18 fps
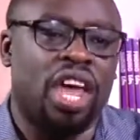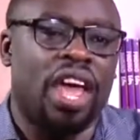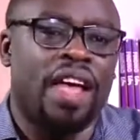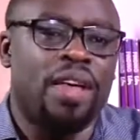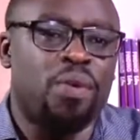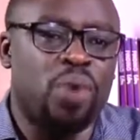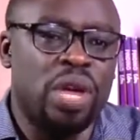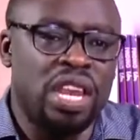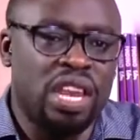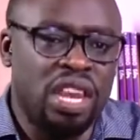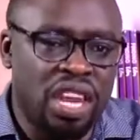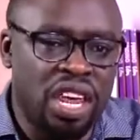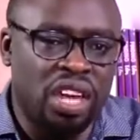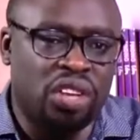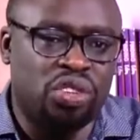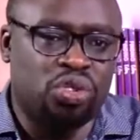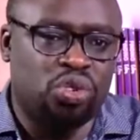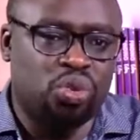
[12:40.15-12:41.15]
we
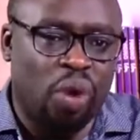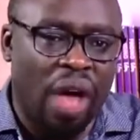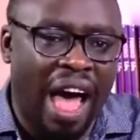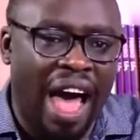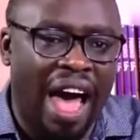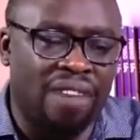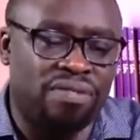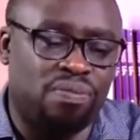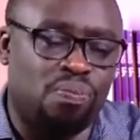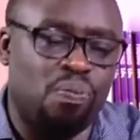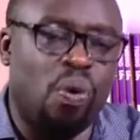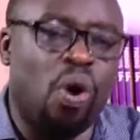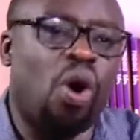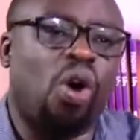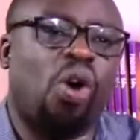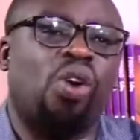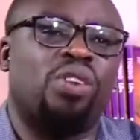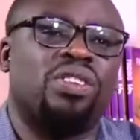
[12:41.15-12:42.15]
need to have
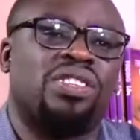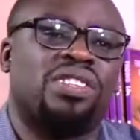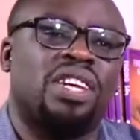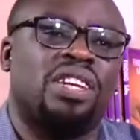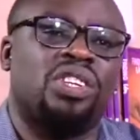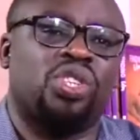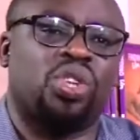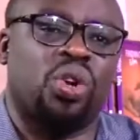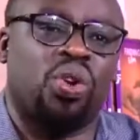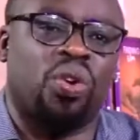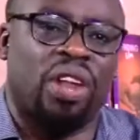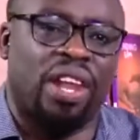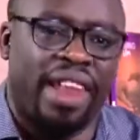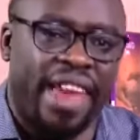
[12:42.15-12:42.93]
more concessional